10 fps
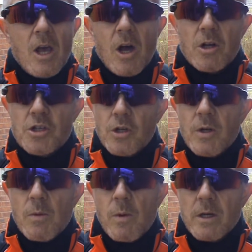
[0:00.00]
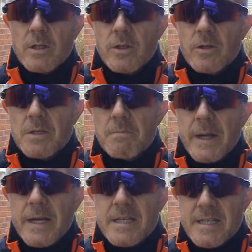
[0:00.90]
I'll show you what I do to
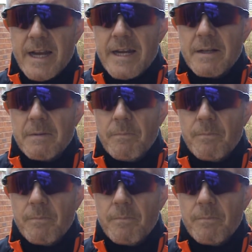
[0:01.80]
maintain them.